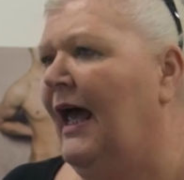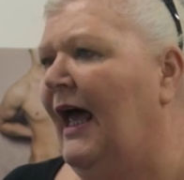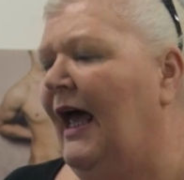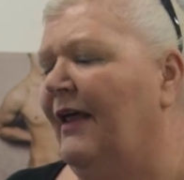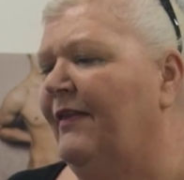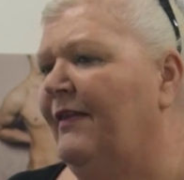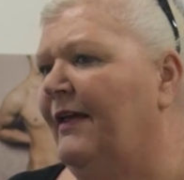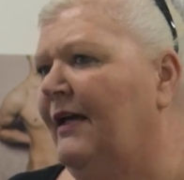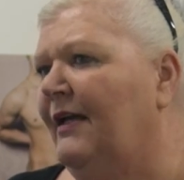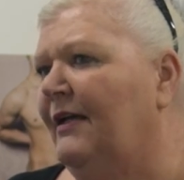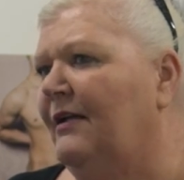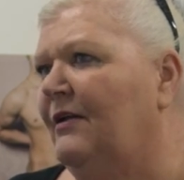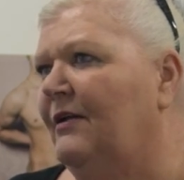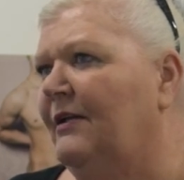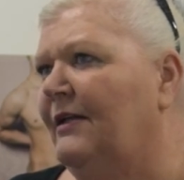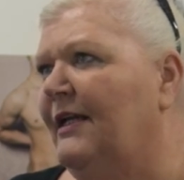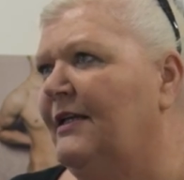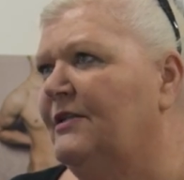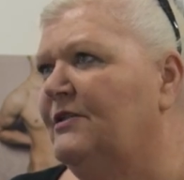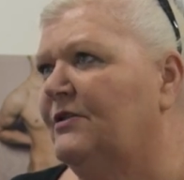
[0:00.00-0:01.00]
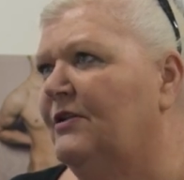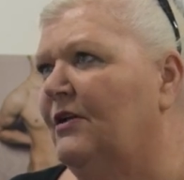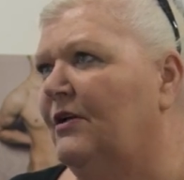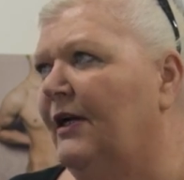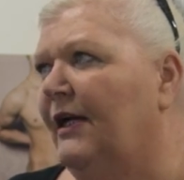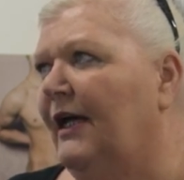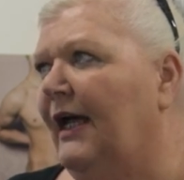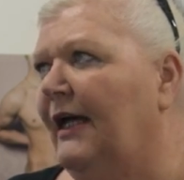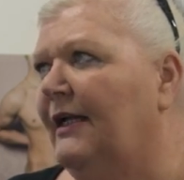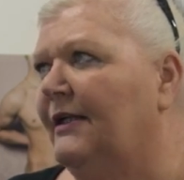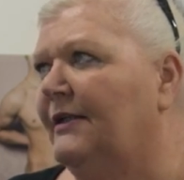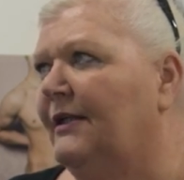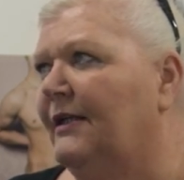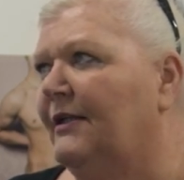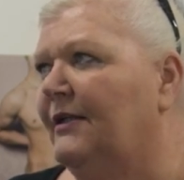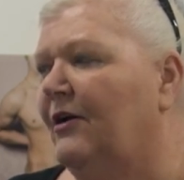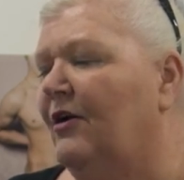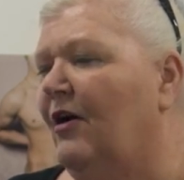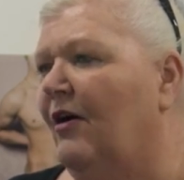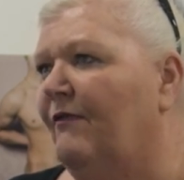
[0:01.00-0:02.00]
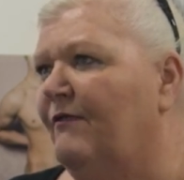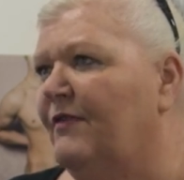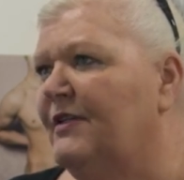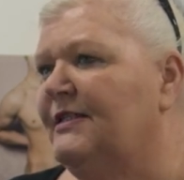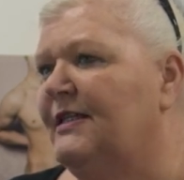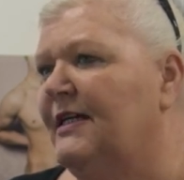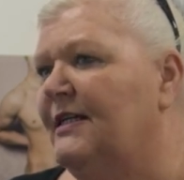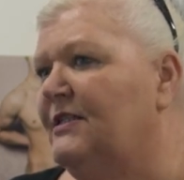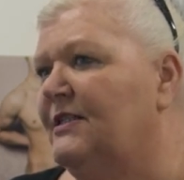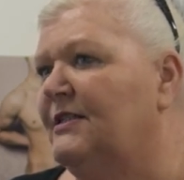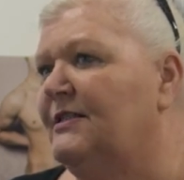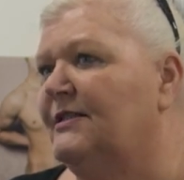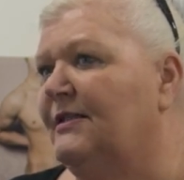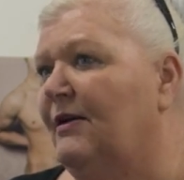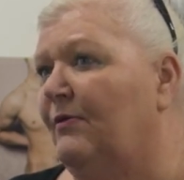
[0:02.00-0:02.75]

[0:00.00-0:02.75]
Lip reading: I think it needs to look at the conversations